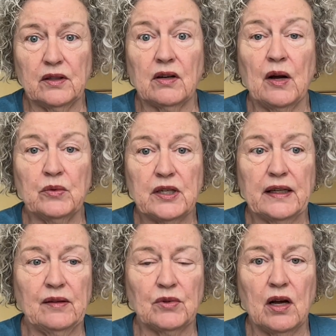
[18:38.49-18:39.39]
I would take
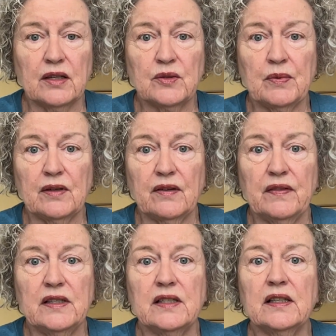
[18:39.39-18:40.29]
him to the hospital to
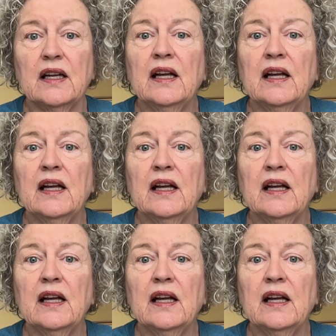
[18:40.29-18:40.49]
visit.